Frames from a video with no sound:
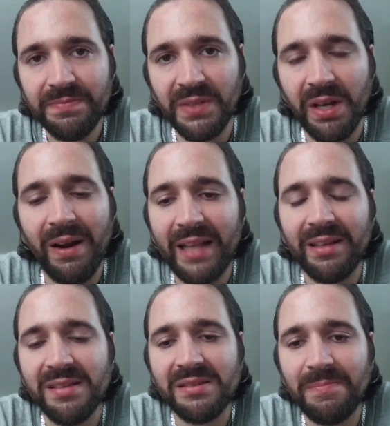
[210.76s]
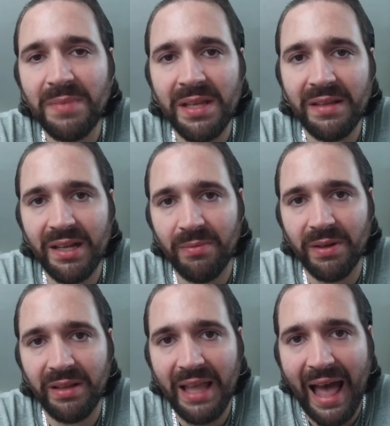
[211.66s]
You know, that doesn't mean that it
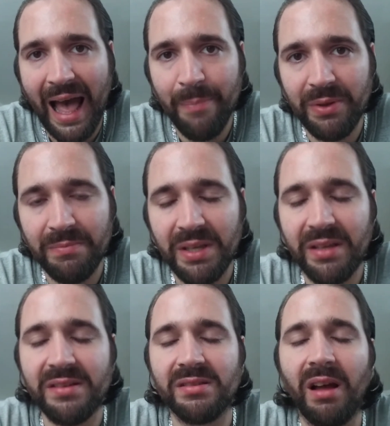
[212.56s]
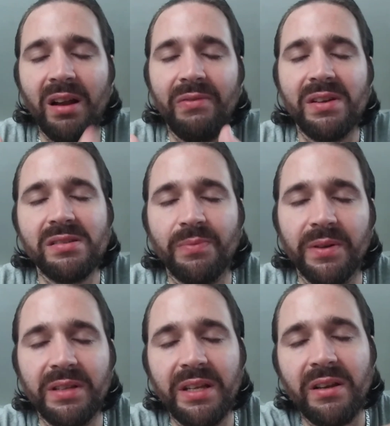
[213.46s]
really happened because none of us
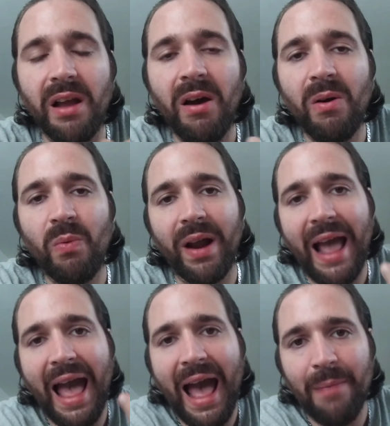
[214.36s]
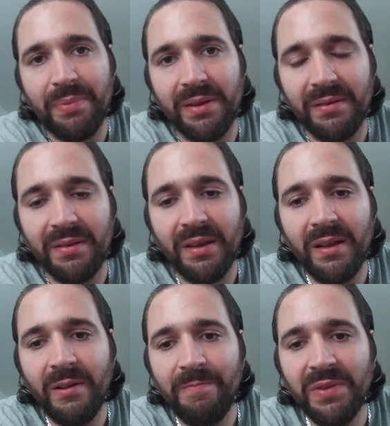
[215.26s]
really know what happened
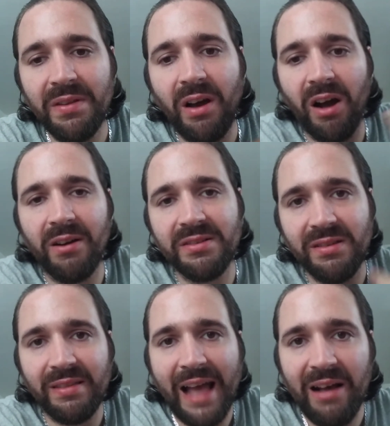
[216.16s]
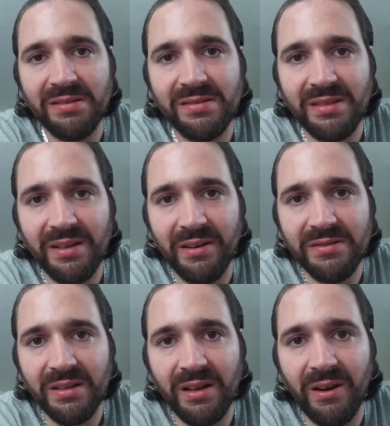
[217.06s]
hundreds of thousands of
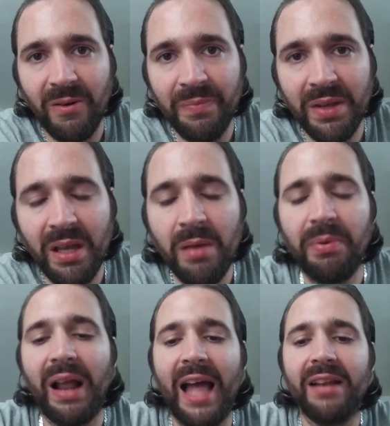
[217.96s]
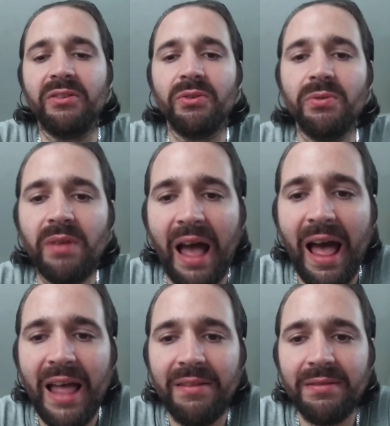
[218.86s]
years ago. But I do
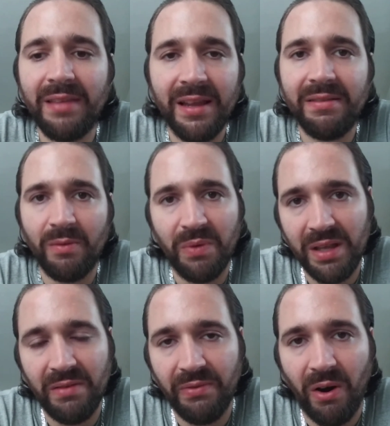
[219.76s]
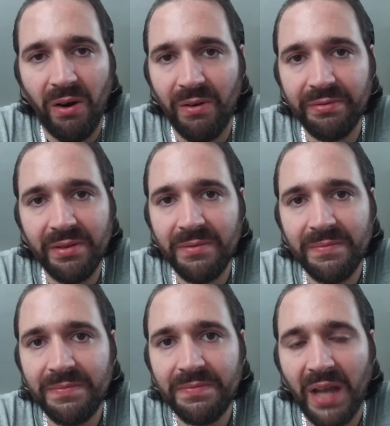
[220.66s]
not think that we evolved.
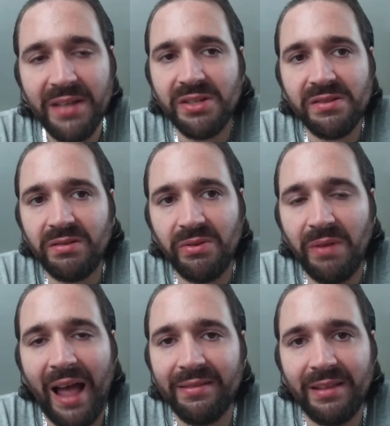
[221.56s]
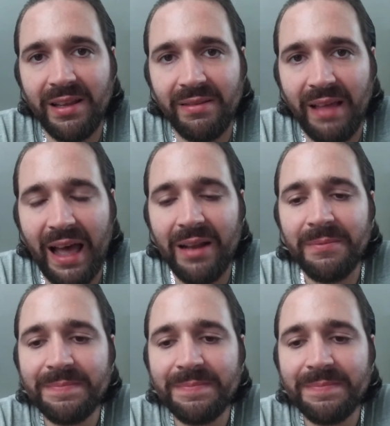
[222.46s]
I just do not think that.